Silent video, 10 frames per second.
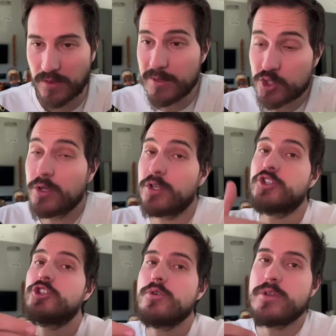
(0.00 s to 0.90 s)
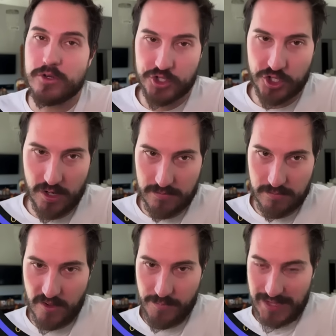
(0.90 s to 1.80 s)
Let me show you a 2-year chart
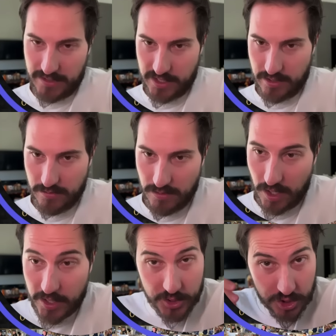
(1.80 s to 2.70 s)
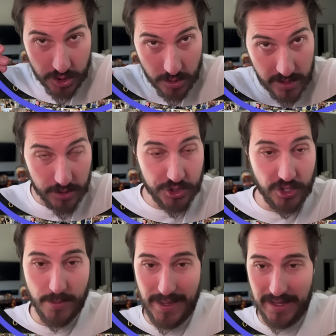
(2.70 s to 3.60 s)
of Palantir. On a 2-year
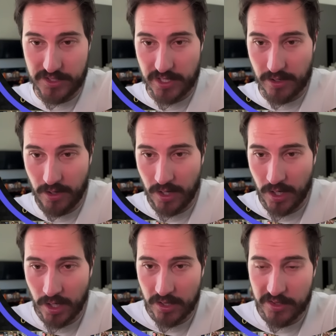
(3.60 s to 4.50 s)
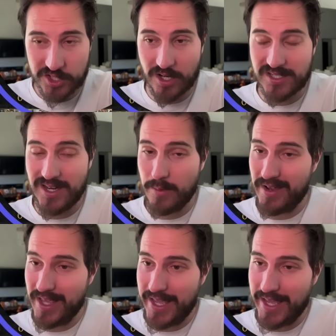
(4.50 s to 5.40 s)
chart of Palantir, this stock's down
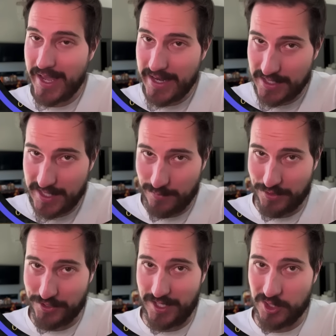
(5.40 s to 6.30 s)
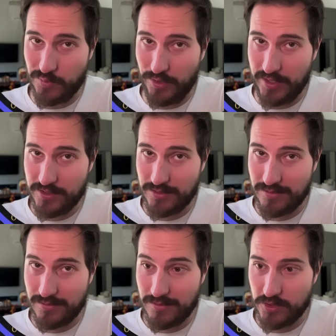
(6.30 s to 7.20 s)
about 18 percentage points.
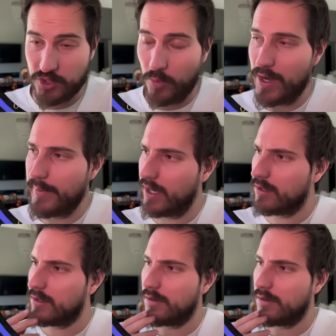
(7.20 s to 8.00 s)
So wait a minute.